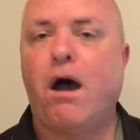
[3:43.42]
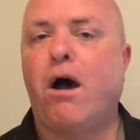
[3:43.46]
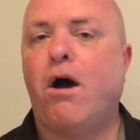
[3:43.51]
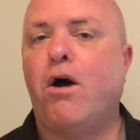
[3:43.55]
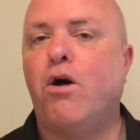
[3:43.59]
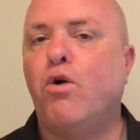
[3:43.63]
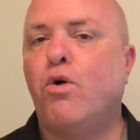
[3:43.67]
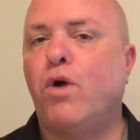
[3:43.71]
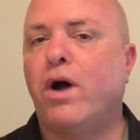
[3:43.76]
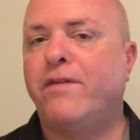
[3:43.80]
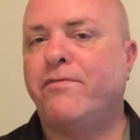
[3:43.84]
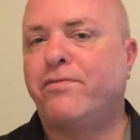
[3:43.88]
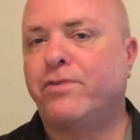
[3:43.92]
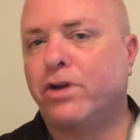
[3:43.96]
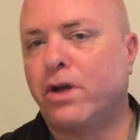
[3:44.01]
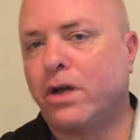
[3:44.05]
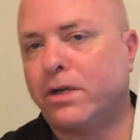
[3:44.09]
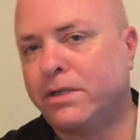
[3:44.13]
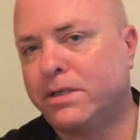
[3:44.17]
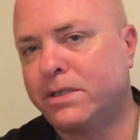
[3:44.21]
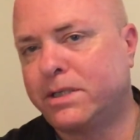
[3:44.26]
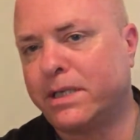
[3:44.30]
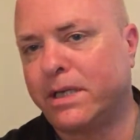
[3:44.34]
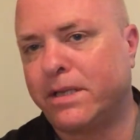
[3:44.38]
Oh, I
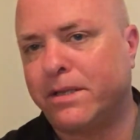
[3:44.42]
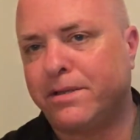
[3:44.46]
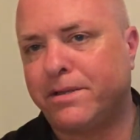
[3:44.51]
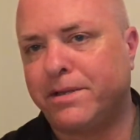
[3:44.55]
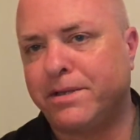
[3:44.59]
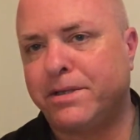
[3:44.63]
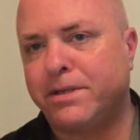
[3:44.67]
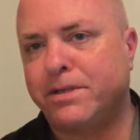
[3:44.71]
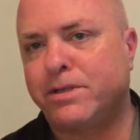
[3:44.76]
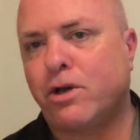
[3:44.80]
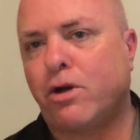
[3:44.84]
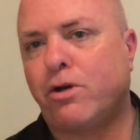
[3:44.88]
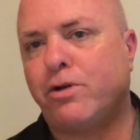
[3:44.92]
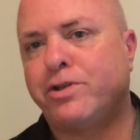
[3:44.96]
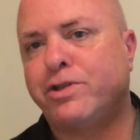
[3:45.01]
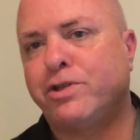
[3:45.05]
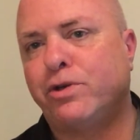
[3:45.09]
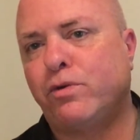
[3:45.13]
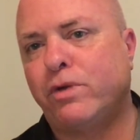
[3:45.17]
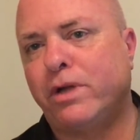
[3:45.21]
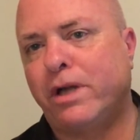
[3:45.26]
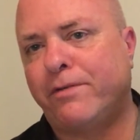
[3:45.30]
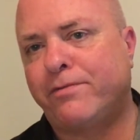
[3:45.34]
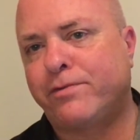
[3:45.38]
forgot to say that this is
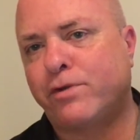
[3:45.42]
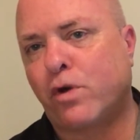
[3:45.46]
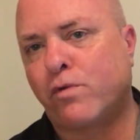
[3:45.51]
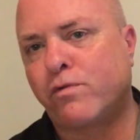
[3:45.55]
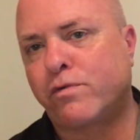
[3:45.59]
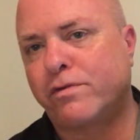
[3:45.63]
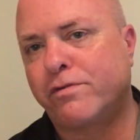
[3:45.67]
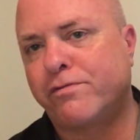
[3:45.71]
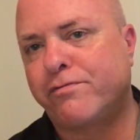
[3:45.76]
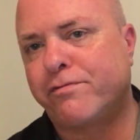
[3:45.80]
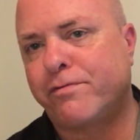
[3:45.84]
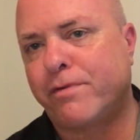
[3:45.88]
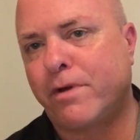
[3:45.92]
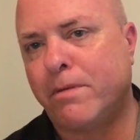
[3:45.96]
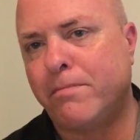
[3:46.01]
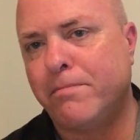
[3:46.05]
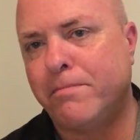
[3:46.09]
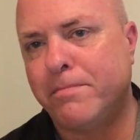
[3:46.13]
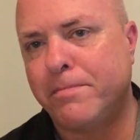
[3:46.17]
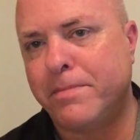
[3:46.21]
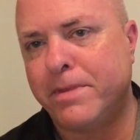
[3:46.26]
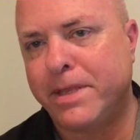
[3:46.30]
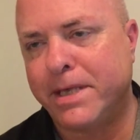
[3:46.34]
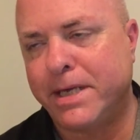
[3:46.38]
also left over
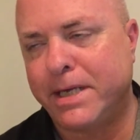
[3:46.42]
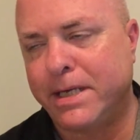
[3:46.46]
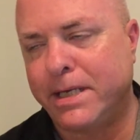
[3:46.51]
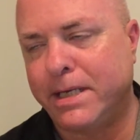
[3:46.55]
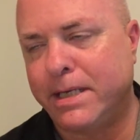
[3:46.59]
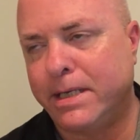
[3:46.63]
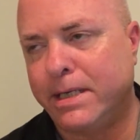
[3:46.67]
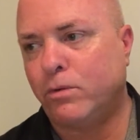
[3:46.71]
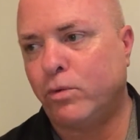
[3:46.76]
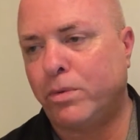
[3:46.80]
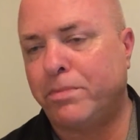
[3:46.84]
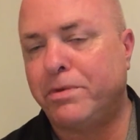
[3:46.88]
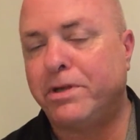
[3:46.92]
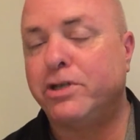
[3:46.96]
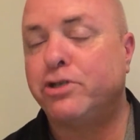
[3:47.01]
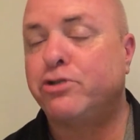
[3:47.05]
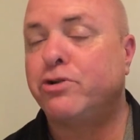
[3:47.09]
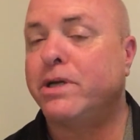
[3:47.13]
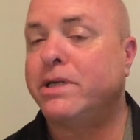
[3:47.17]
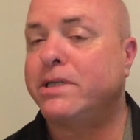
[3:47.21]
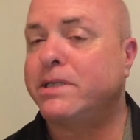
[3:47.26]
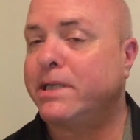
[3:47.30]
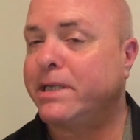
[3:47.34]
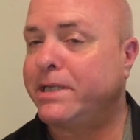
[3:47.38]
from the Women in
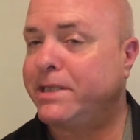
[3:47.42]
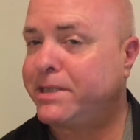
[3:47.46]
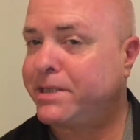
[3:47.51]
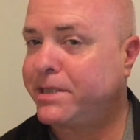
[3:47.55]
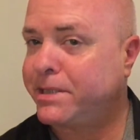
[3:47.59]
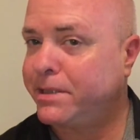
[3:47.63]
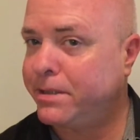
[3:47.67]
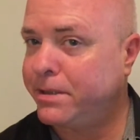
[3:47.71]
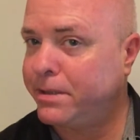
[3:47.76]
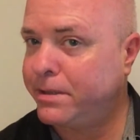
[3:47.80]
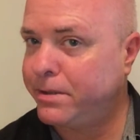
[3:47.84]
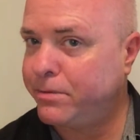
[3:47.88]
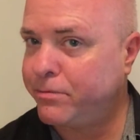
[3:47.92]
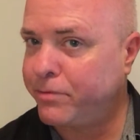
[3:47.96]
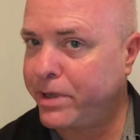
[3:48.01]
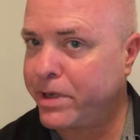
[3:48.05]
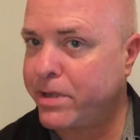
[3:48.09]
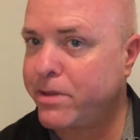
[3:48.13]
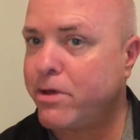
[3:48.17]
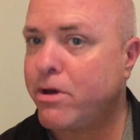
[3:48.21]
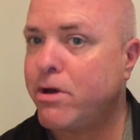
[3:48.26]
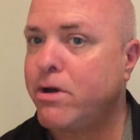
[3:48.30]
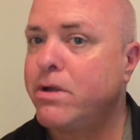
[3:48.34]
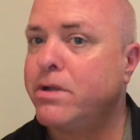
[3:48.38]
Translation
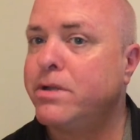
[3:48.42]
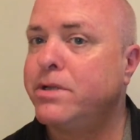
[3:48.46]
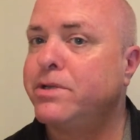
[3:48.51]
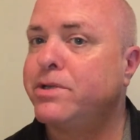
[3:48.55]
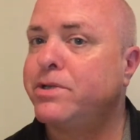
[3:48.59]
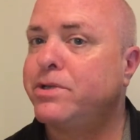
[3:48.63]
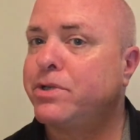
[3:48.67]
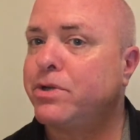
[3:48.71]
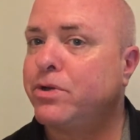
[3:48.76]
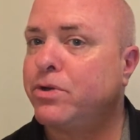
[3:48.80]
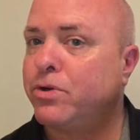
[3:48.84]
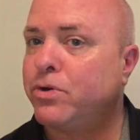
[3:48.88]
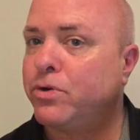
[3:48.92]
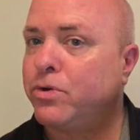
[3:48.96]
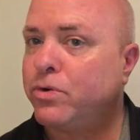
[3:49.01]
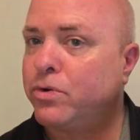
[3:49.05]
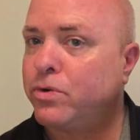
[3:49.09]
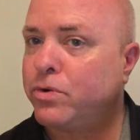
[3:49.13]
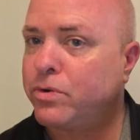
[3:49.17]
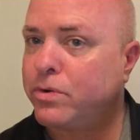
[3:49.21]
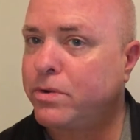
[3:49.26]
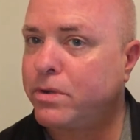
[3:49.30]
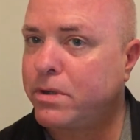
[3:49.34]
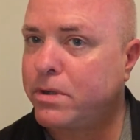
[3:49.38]
Readathon.
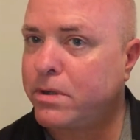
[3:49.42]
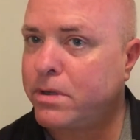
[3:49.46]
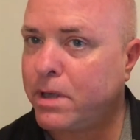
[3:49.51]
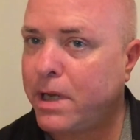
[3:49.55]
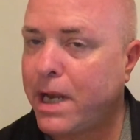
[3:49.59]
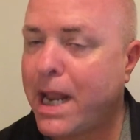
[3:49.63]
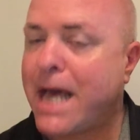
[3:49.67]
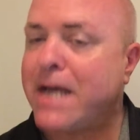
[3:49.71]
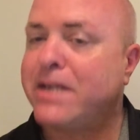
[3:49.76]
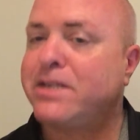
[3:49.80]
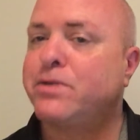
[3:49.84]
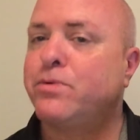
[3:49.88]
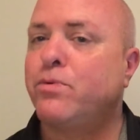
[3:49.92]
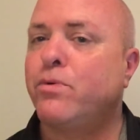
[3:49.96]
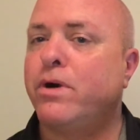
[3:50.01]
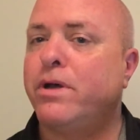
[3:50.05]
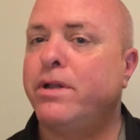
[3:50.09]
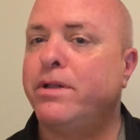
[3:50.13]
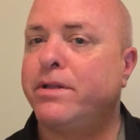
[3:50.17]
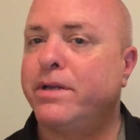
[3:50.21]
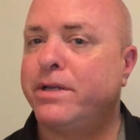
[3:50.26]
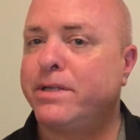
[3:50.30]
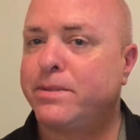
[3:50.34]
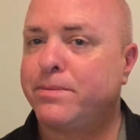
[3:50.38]
So the last
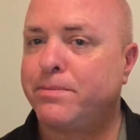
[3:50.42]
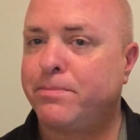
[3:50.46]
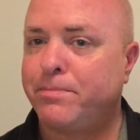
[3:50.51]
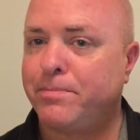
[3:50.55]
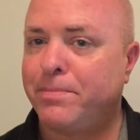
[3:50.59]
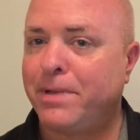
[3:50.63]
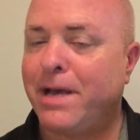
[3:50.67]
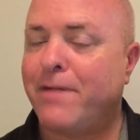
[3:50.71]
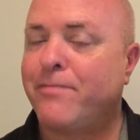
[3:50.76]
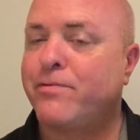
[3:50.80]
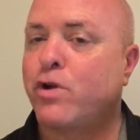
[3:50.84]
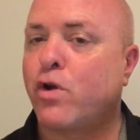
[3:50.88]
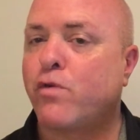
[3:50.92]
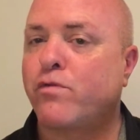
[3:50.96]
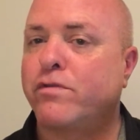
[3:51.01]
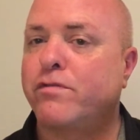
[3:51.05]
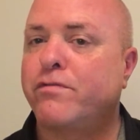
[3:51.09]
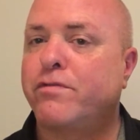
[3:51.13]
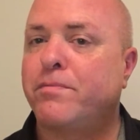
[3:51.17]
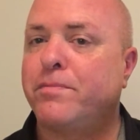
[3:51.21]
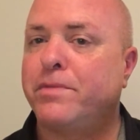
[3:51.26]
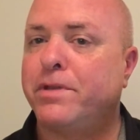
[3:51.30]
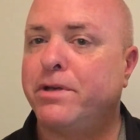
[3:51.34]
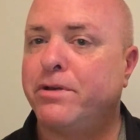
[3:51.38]
one that's left over
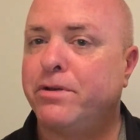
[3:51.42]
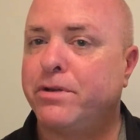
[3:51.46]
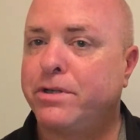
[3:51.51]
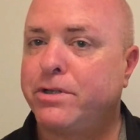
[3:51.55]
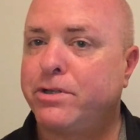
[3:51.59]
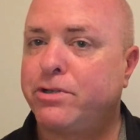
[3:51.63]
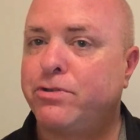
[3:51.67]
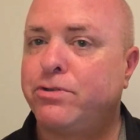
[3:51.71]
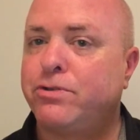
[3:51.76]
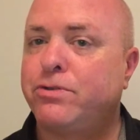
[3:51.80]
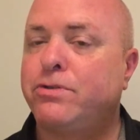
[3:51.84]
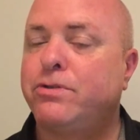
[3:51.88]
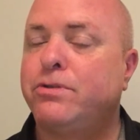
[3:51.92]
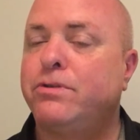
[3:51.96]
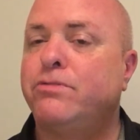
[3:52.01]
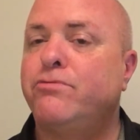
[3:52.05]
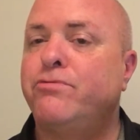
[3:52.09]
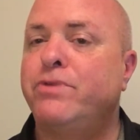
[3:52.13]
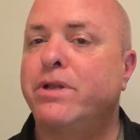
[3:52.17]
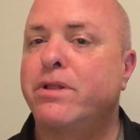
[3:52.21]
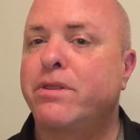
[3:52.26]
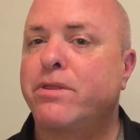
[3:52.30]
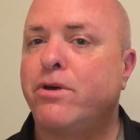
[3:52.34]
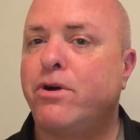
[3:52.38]
from the
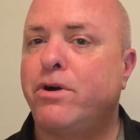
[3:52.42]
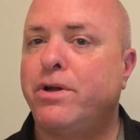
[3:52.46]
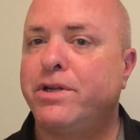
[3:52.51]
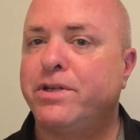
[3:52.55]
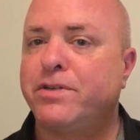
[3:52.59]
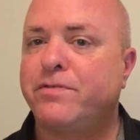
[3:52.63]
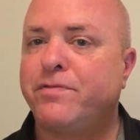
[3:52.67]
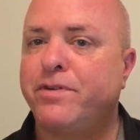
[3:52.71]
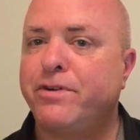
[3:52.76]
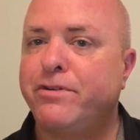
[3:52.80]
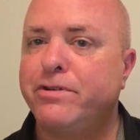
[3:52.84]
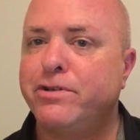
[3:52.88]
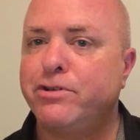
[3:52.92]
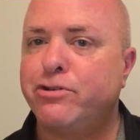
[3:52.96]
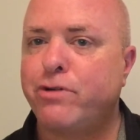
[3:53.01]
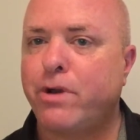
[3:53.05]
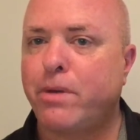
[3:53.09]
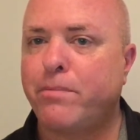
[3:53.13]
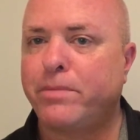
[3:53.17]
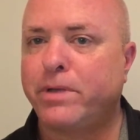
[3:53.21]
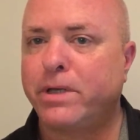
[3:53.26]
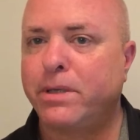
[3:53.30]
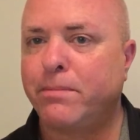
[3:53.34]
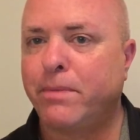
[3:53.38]
Readathon is Fear and
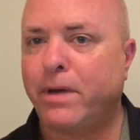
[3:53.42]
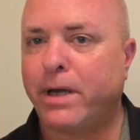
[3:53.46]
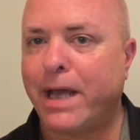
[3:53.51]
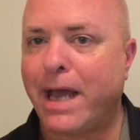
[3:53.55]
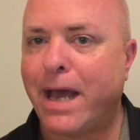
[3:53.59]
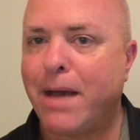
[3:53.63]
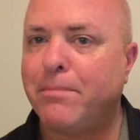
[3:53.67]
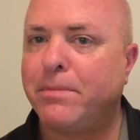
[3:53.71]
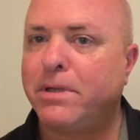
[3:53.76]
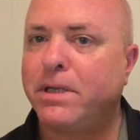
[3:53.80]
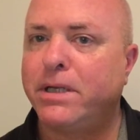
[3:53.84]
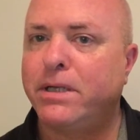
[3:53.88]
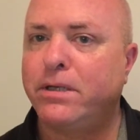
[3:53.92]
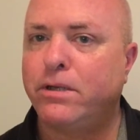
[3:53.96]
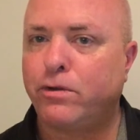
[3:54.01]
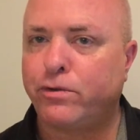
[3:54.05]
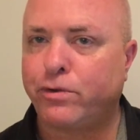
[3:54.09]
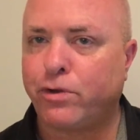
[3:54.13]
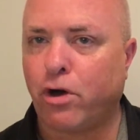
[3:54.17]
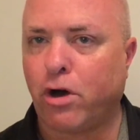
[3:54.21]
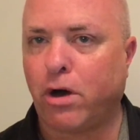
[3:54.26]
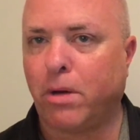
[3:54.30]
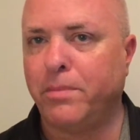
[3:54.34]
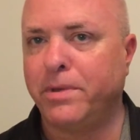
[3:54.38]
Trembling by Amélie
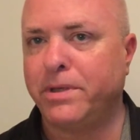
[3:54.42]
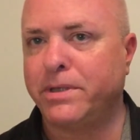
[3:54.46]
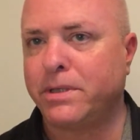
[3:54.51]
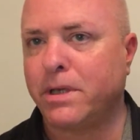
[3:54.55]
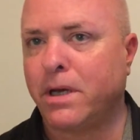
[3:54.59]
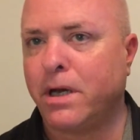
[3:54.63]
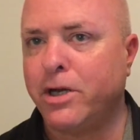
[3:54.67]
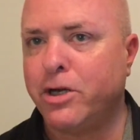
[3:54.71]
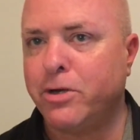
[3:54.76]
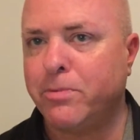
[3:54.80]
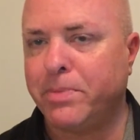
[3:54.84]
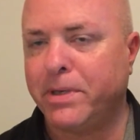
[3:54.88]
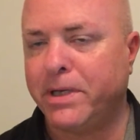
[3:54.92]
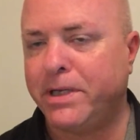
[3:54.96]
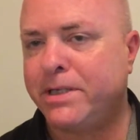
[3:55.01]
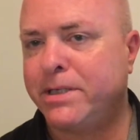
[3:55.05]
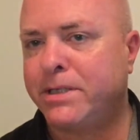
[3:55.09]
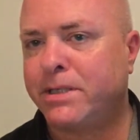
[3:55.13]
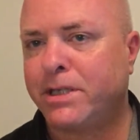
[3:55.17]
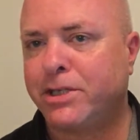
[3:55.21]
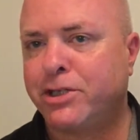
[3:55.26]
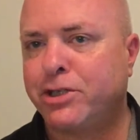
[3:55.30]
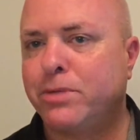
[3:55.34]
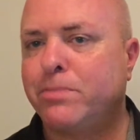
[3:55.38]
Nothomb. It's 100
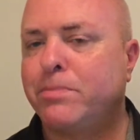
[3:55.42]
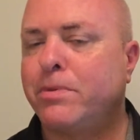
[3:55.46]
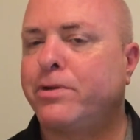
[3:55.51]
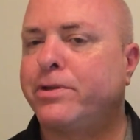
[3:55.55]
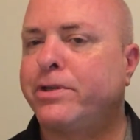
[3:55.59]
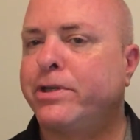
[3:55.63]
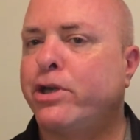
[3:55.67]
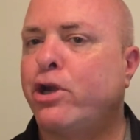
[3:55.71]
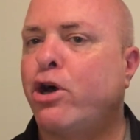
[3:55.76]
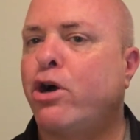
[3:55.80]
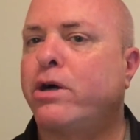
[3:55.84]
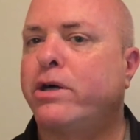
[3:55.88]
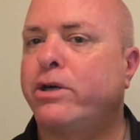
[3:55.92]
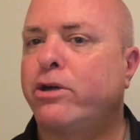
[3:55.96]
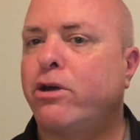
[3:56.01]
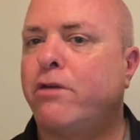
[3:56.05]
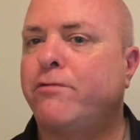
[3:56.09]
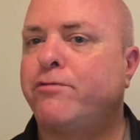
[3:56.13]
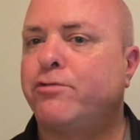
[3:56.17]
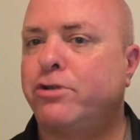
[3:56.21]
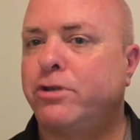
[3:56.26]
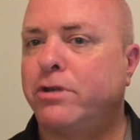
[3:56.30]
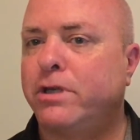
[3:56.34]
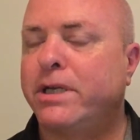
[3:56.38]
pages. I should be able to knock it
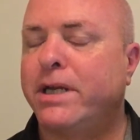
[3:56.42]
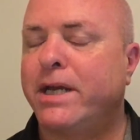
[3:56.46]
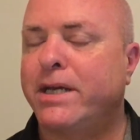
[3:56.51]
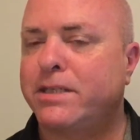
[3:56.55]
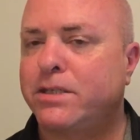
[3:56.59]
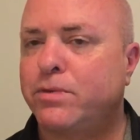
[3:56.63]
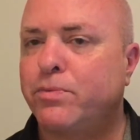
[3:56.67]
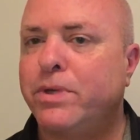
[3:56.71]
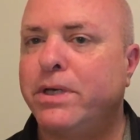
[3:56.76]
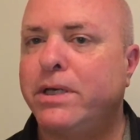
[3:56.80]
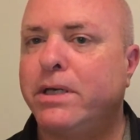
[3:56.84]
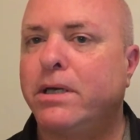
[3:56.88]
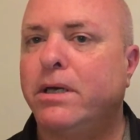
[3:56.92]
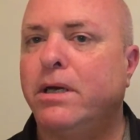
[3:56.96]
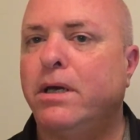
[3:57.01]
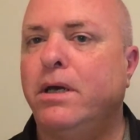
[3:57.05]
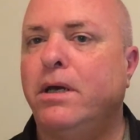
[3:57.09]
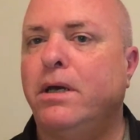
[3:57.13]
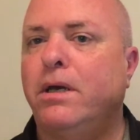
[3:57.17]
off early next week.